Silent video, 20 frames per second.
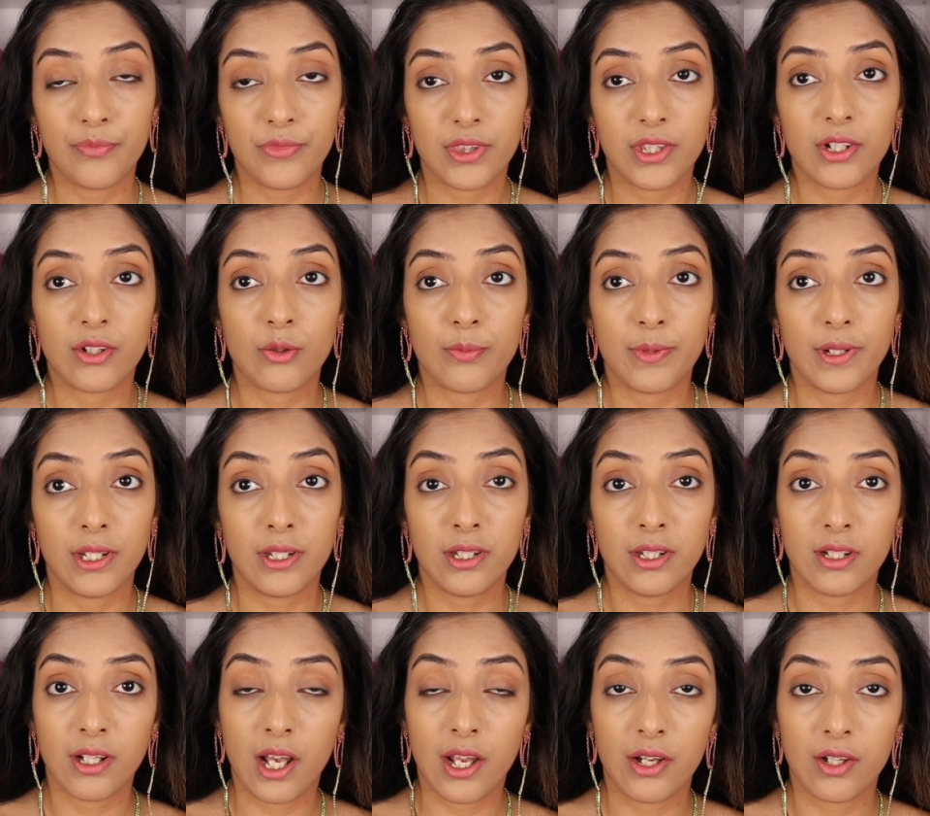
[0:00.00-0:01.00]
their
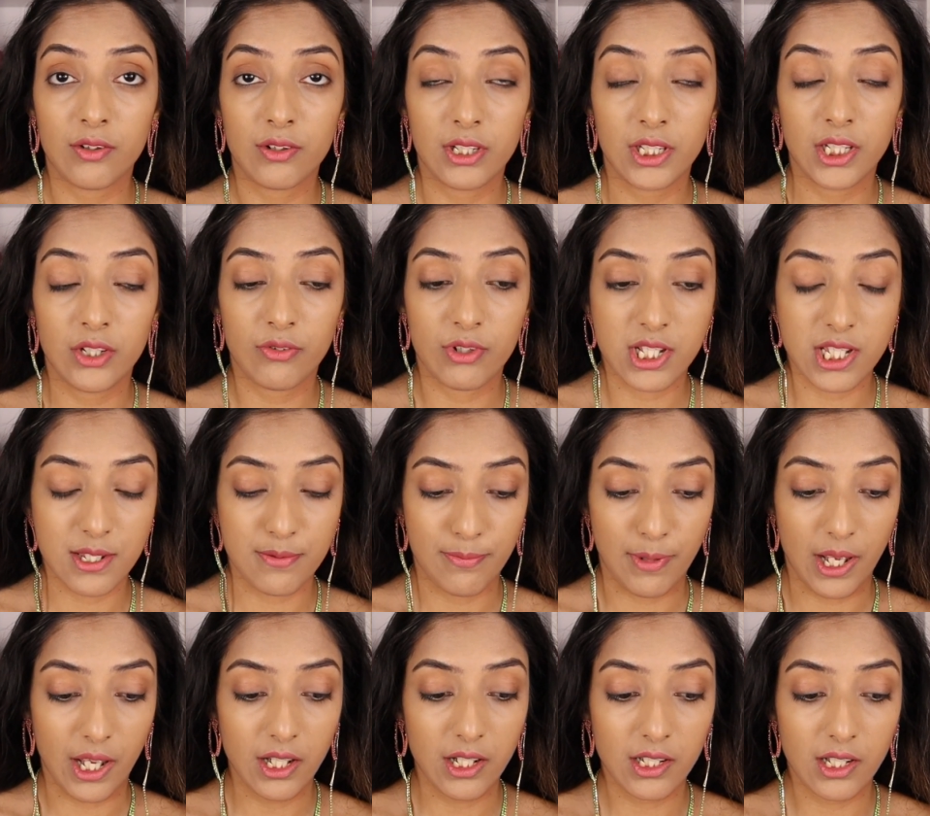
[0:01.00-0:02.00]
opinion I really
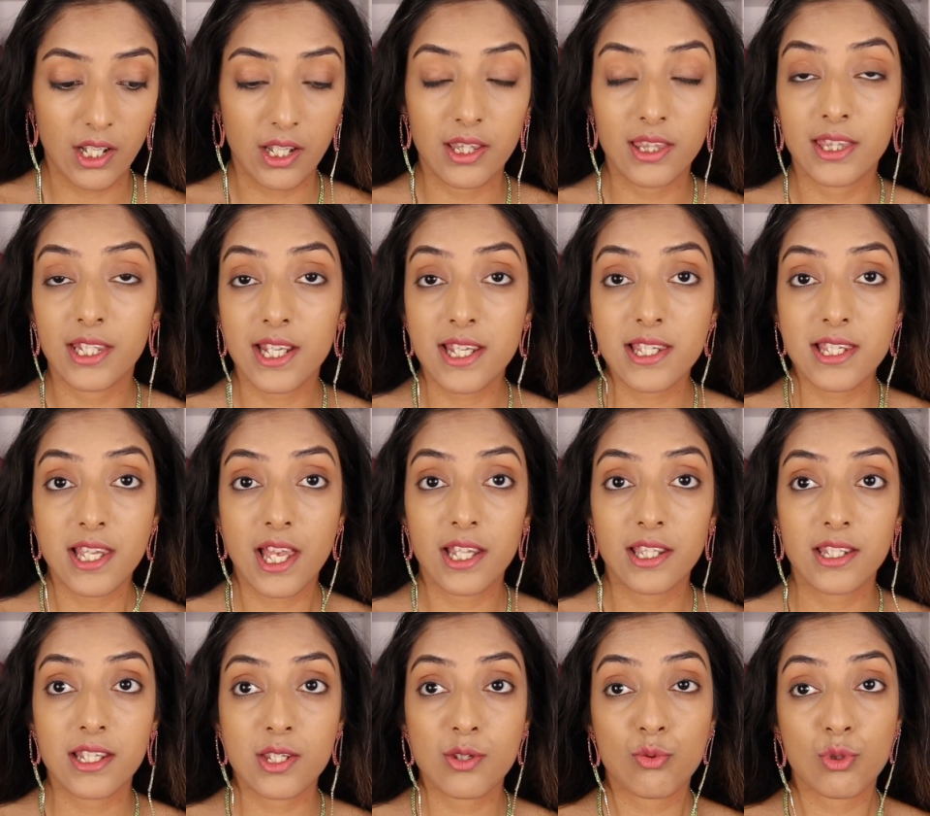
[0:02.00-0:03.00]
respect and they
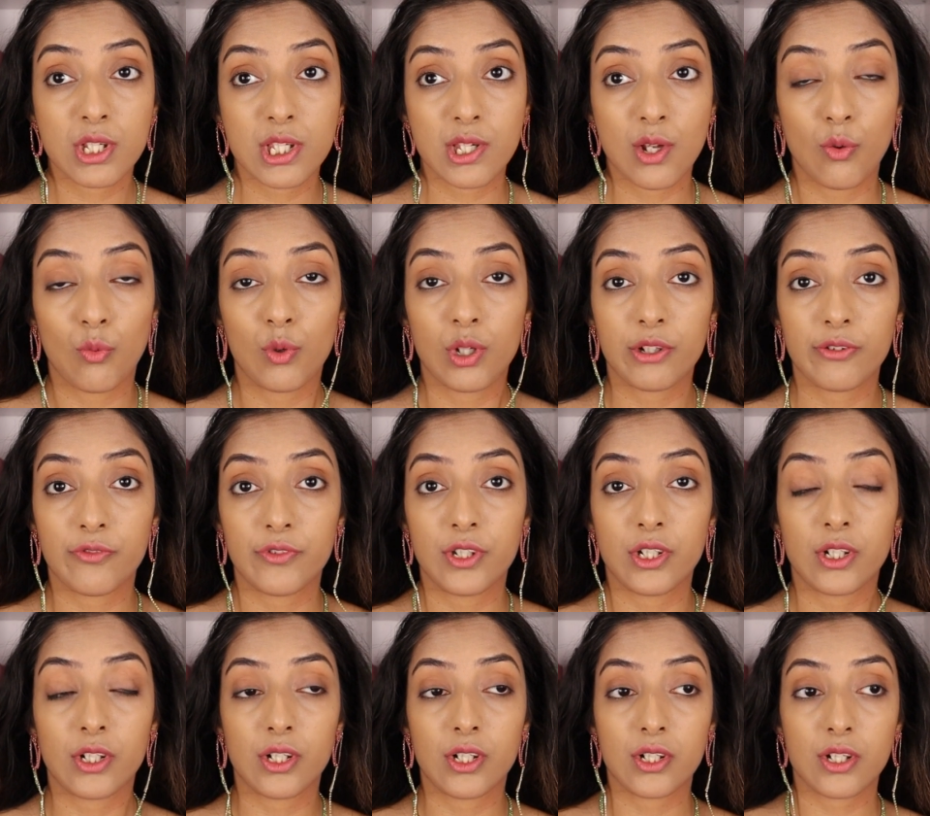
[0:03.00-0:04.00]
said this was one of
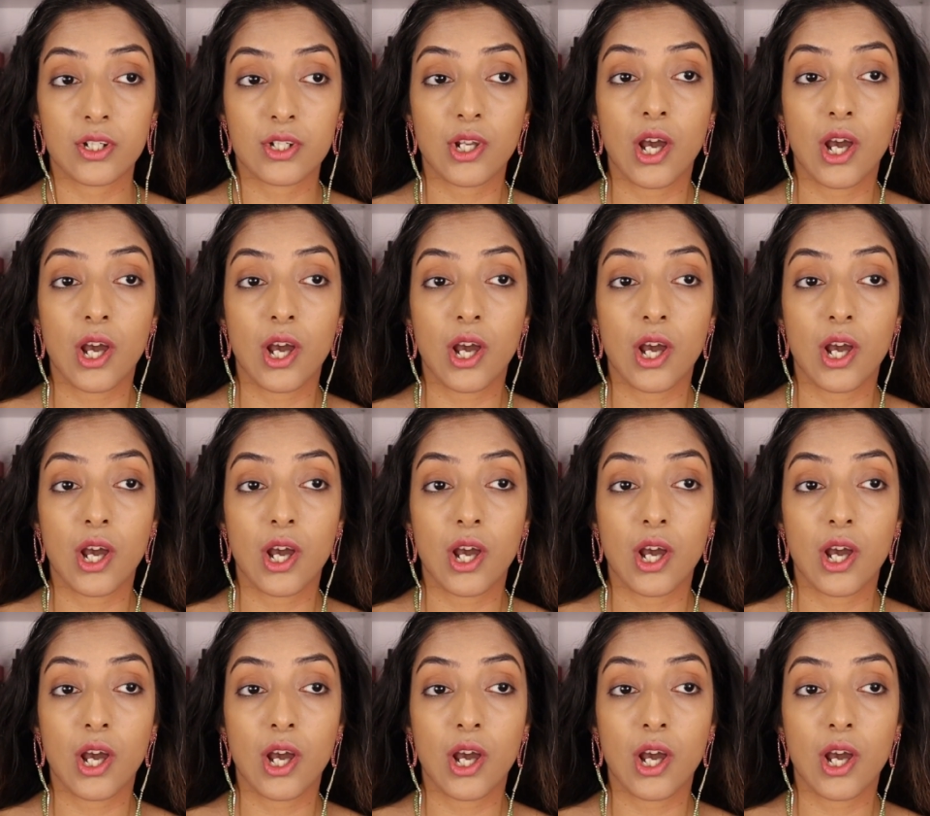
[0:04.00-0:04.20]
their